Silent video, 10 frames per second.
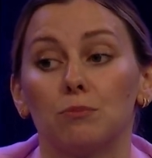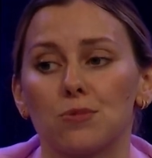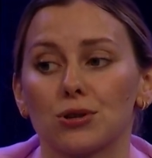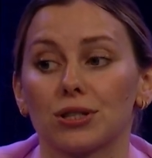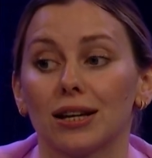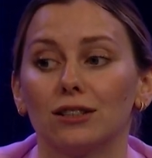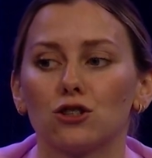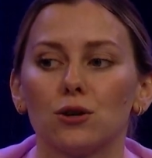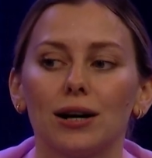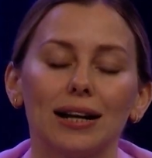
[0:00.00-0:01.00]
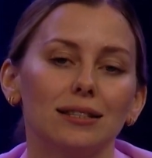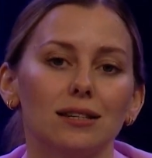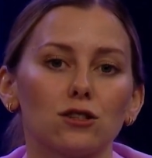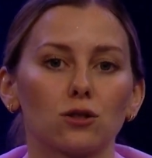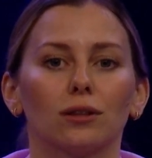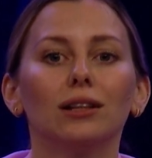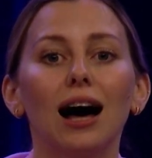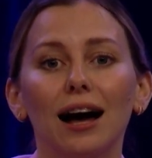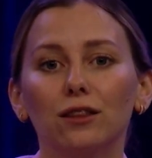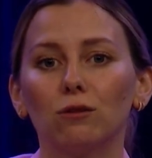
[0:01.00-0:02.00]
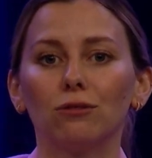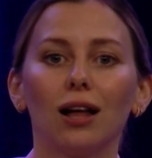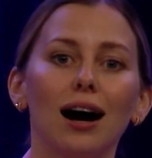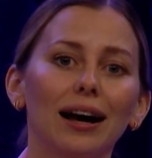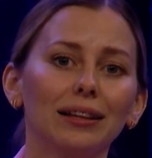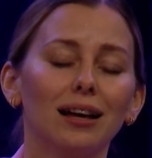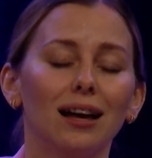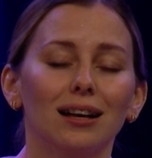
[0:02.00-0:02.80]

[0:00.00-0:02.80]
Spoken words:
present your ideas online, offline.